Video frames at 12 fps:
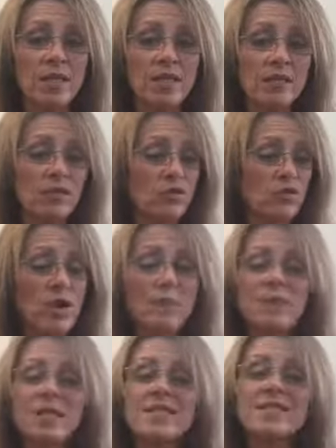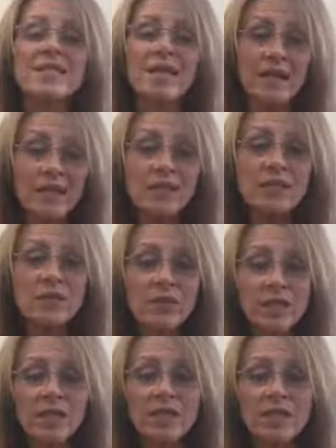A little drop of this
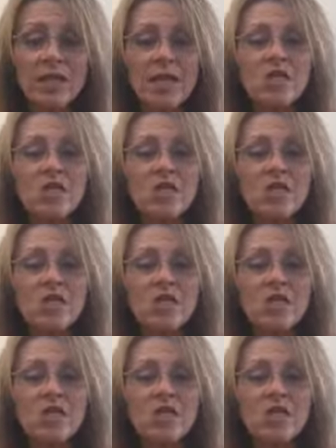diluted,